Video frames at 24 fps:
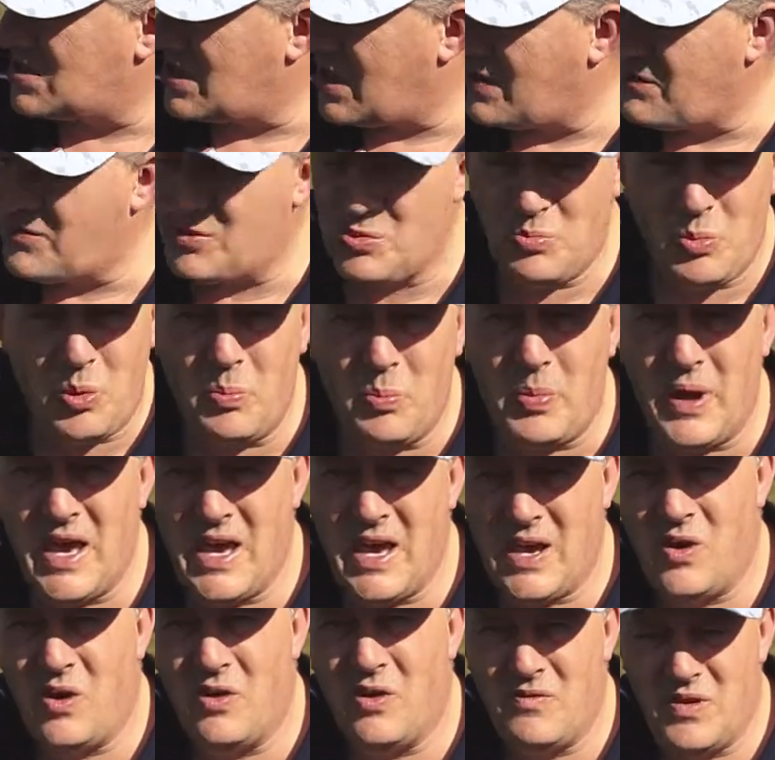comfortable
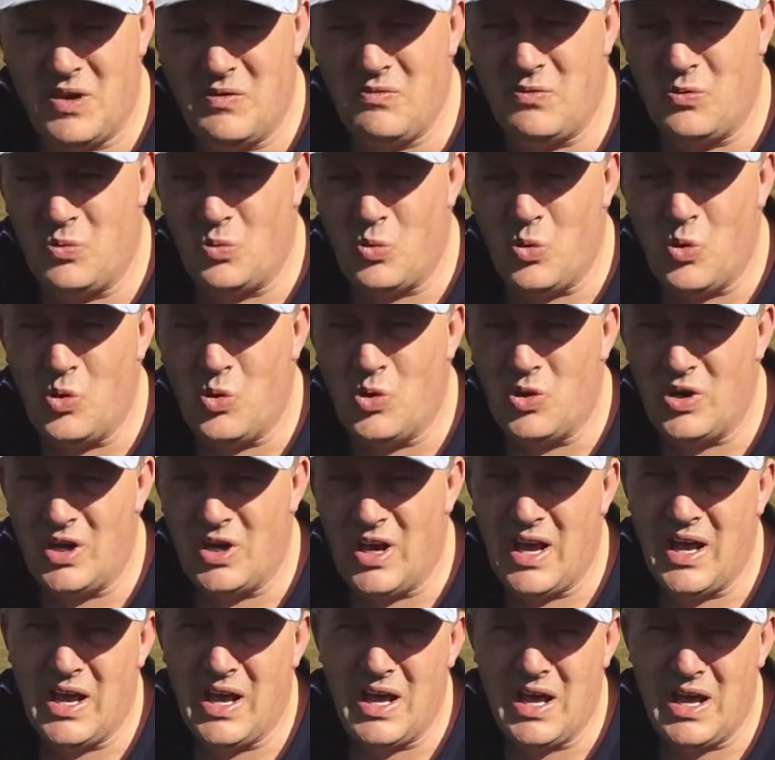pack I've ever worn,
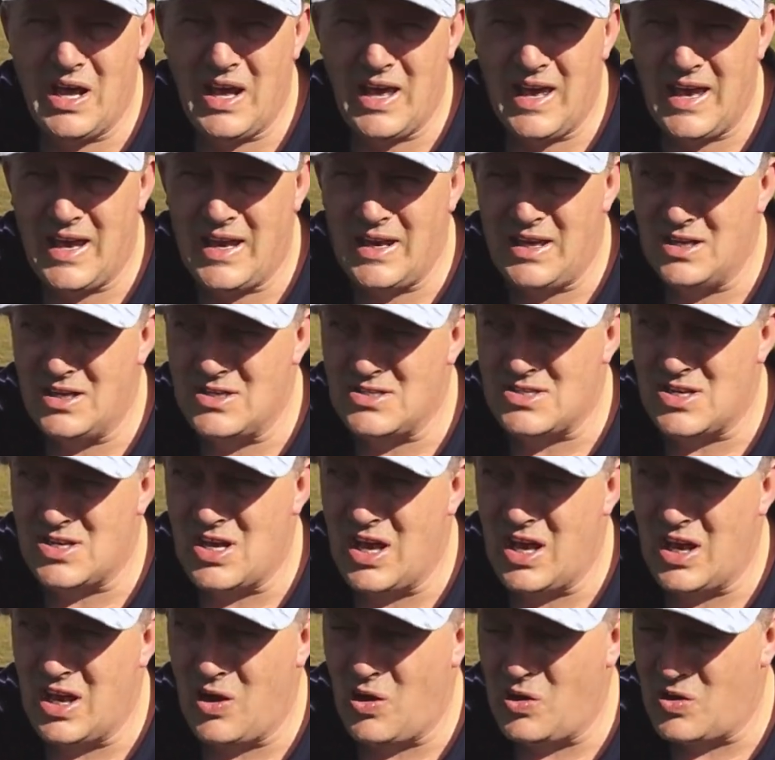and
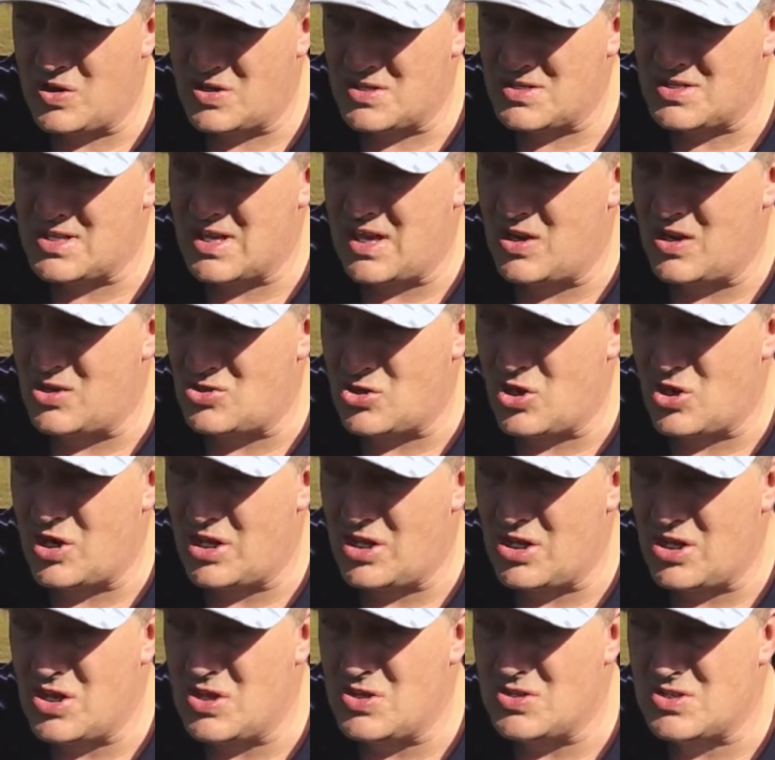honestly I try to
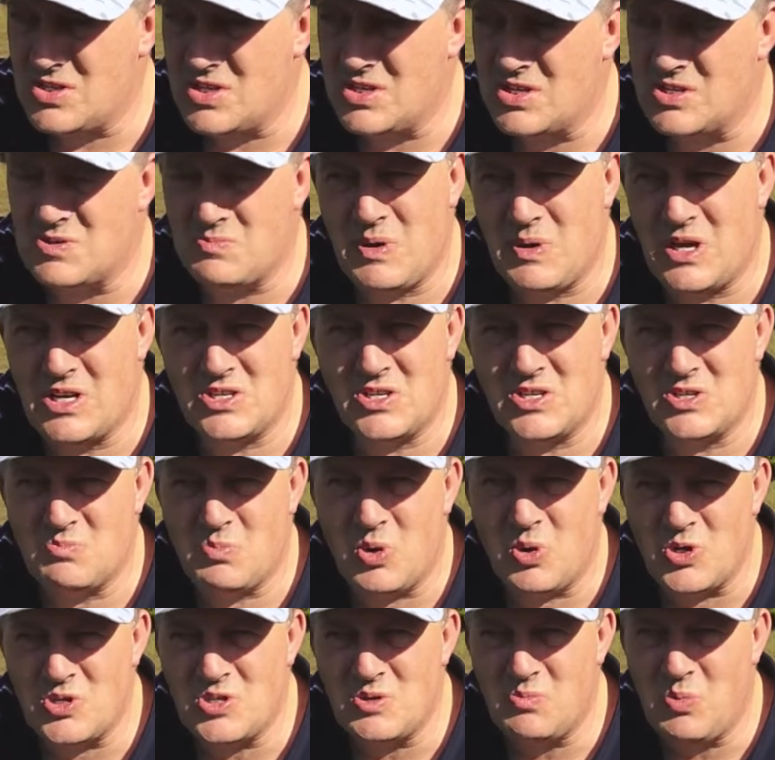use it as much as
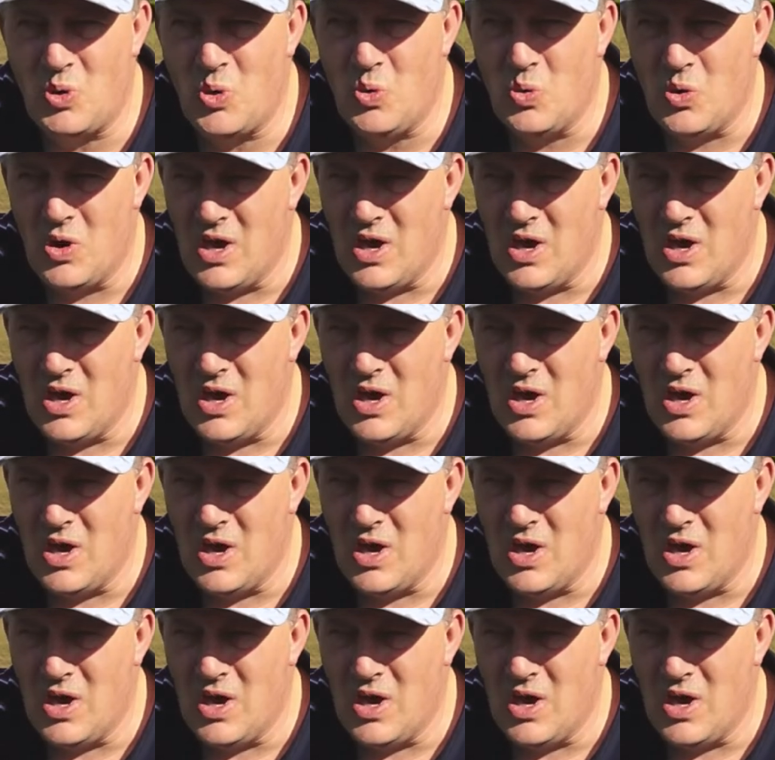possible,